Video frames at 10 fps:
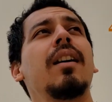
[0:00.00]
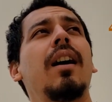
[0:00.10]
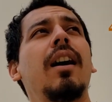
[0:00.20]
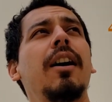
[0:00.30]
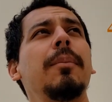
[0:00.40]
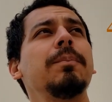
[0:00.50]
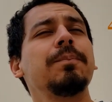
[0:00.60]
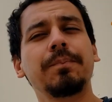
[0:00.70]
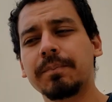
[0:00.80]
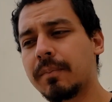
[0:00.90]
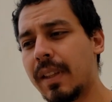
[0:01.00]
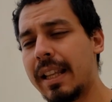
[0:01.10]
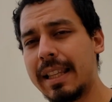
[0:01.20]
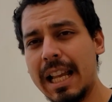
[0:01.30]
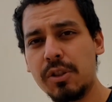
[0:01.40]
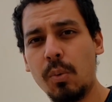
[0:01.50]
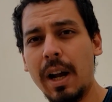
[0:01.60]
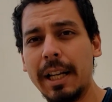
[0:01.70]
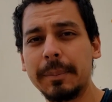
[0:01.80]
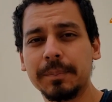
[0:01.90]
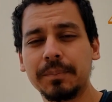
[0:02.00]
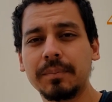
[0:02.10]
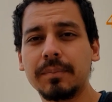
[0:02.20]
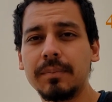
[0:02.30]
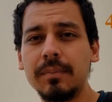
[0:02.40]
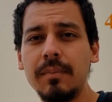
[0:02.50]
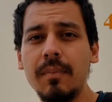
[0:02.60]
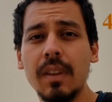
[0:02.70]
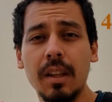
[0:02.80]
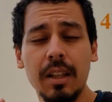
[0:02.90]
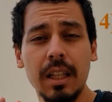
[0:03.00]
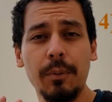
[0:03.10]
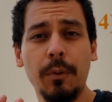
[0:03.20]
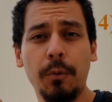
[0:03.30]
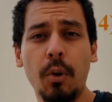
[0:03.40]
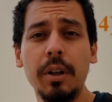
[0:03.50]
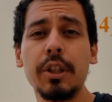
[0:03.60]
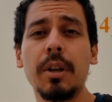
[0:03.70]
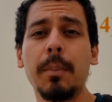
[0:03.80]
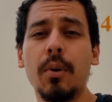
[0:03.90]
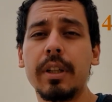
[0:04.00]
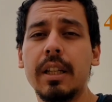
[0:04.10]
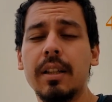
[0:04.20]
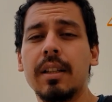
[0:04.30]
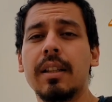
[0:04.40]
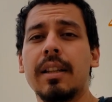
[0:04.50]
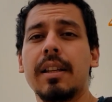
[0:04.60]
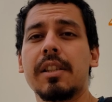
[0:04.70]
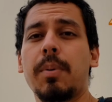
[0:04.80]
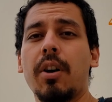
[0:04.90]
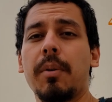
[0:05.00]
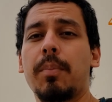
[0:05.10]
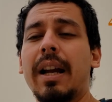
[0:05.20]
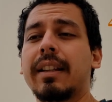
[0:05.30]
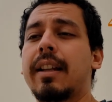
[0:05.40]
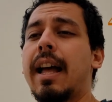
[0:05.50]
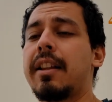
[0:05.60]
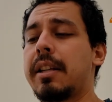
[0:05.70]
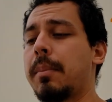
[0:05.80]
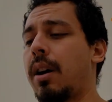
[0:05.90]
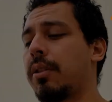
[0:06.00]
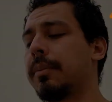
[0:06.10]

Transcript: And that's why level 4, eudaimonia, is part of the practicality model.